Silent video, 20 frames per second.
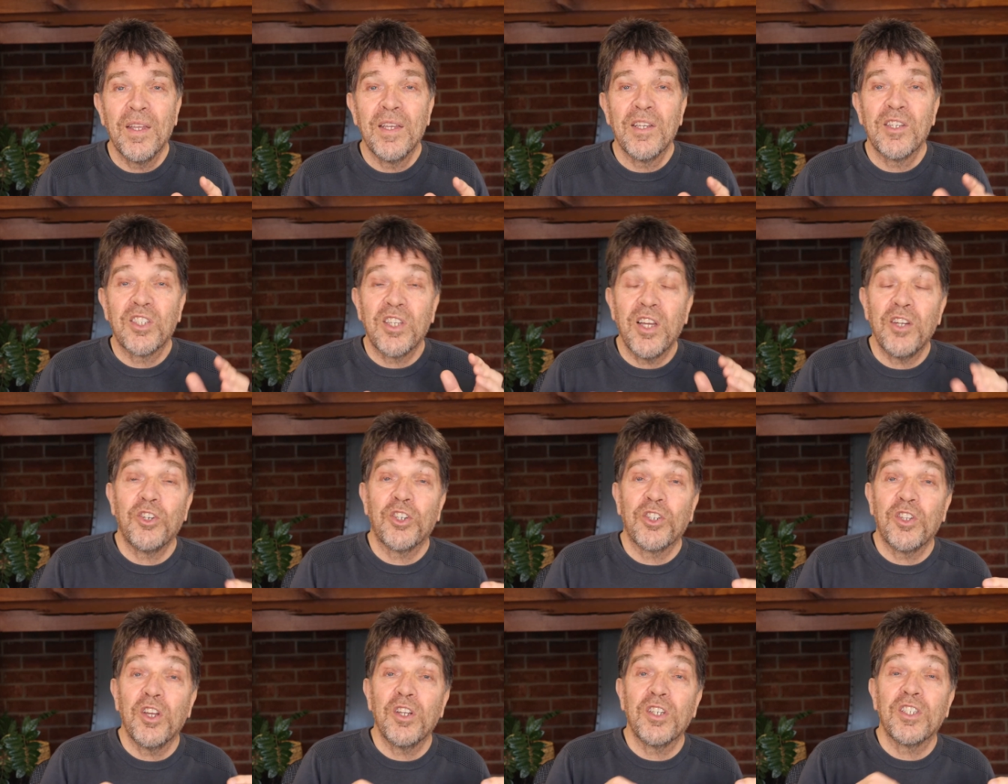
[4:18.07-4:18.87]

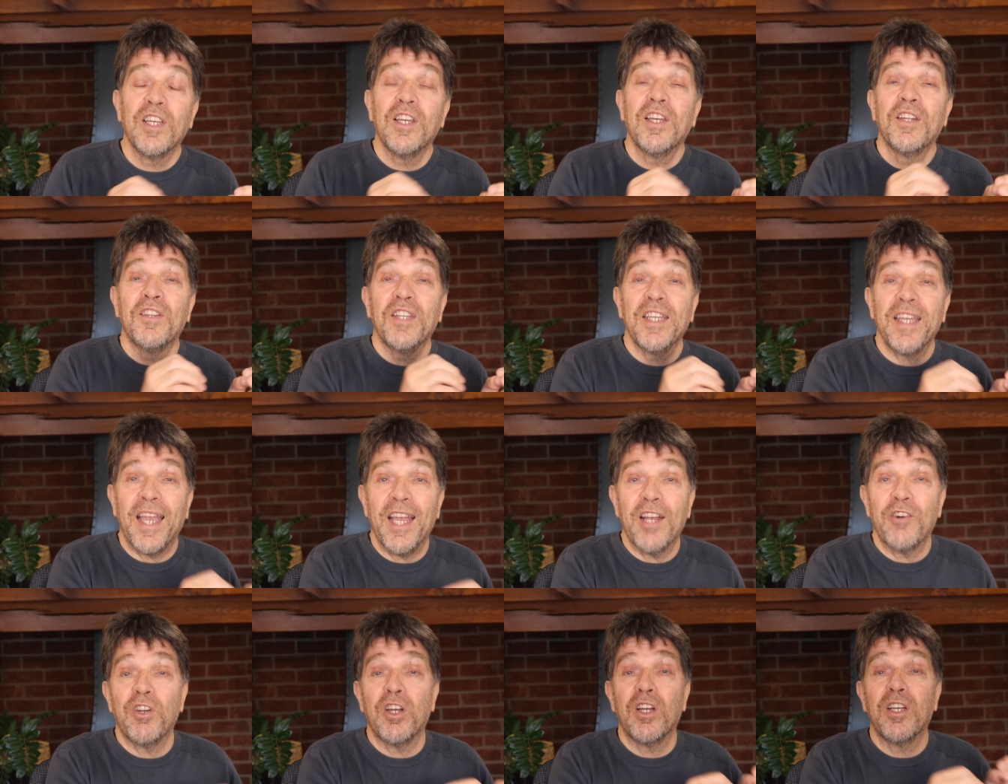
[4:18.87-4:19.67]
such that the
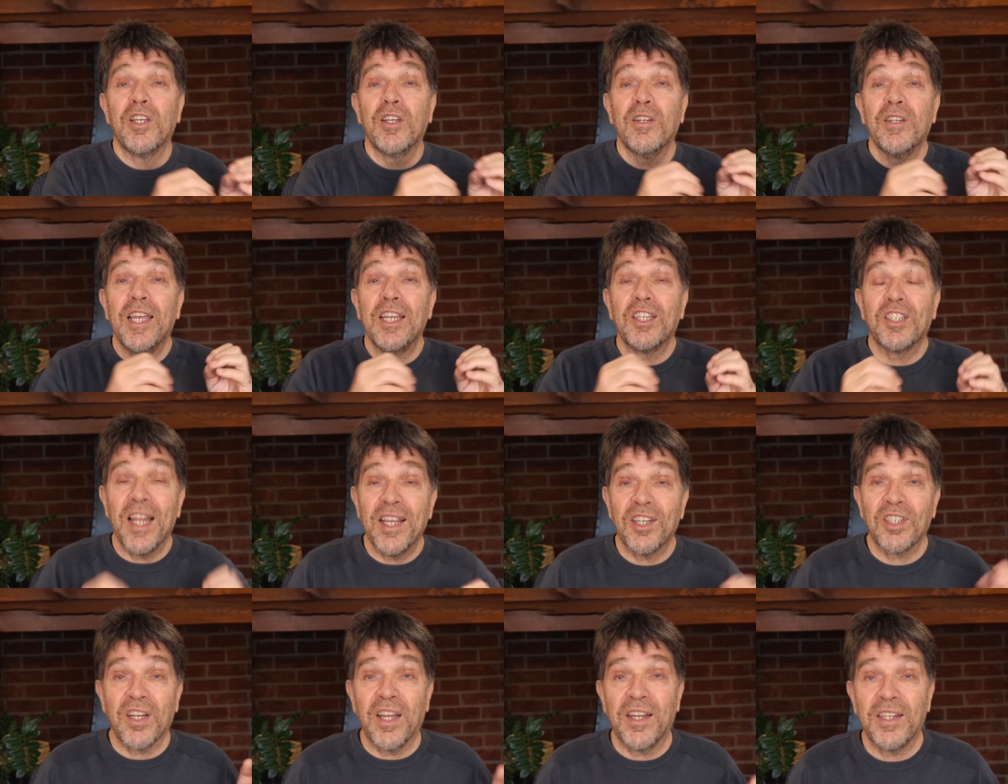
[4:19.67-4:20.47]
error is
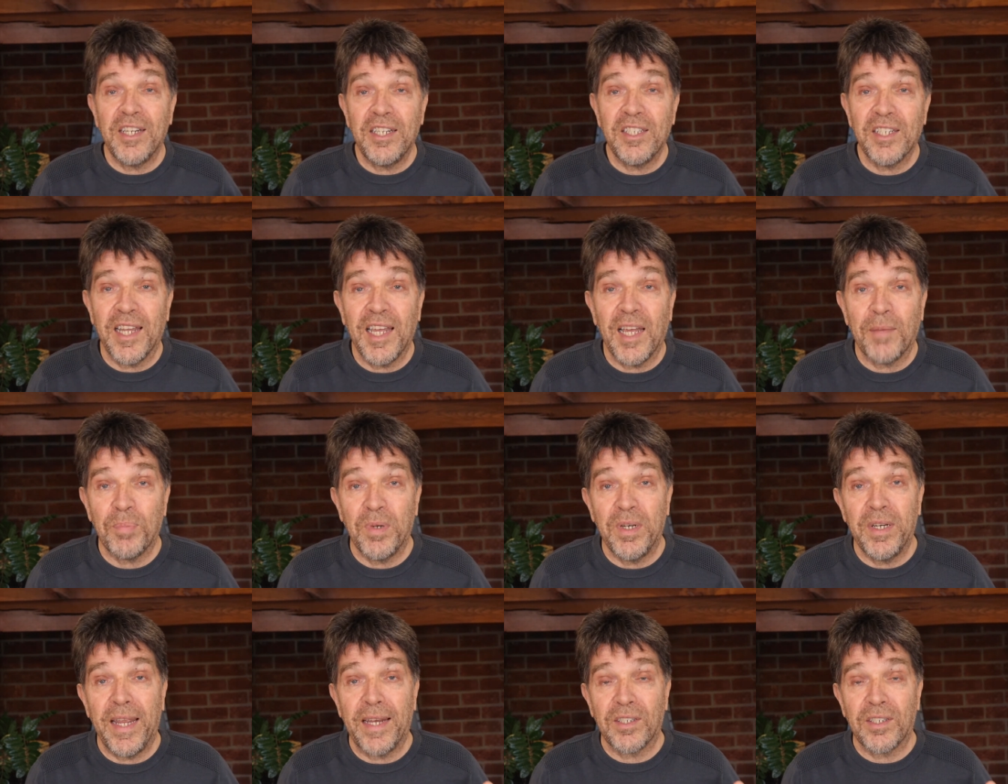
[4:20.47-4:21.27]
less likely to
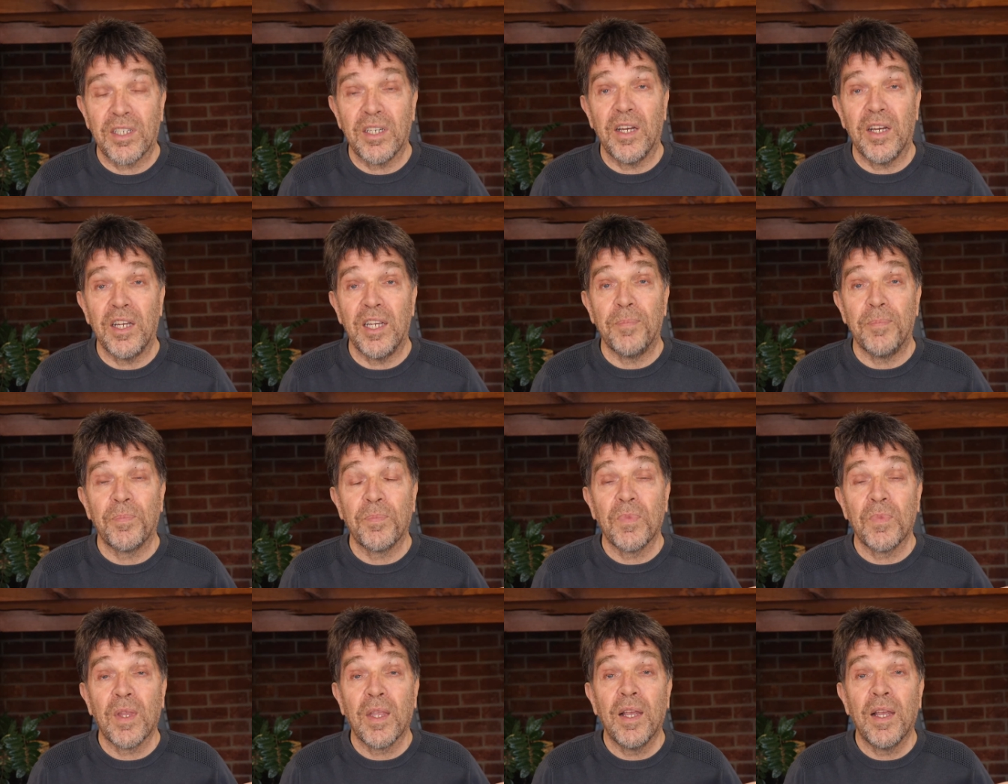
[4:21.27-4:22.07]
happen next time.
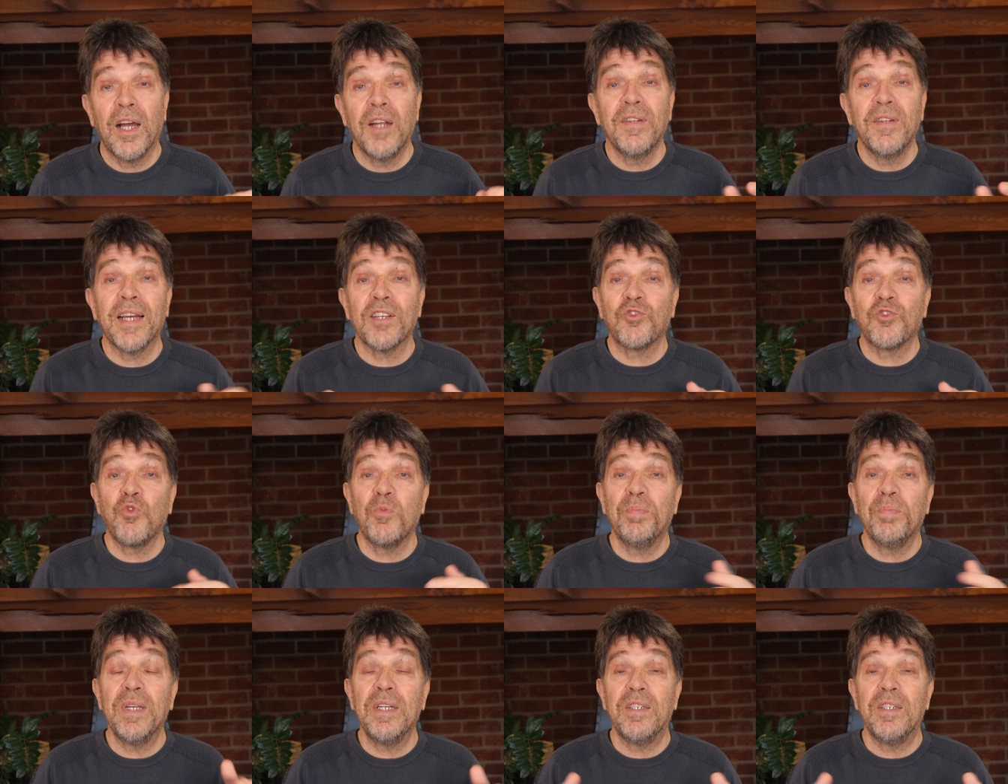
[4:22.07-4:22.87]
And that's
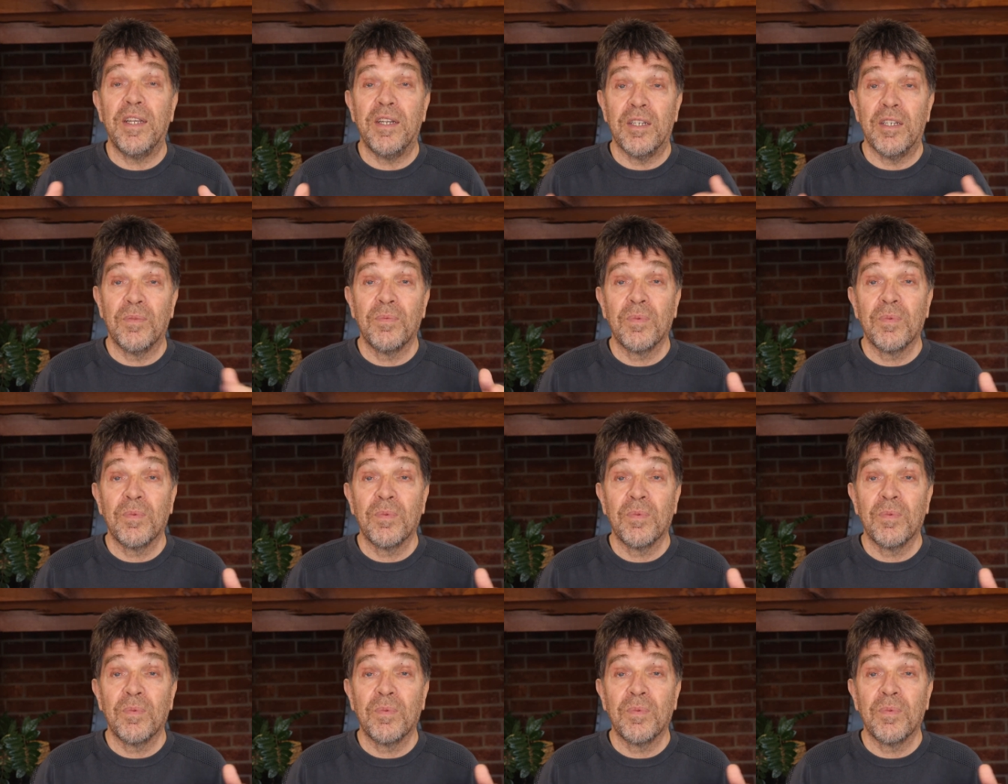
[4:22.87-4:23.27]
repeated.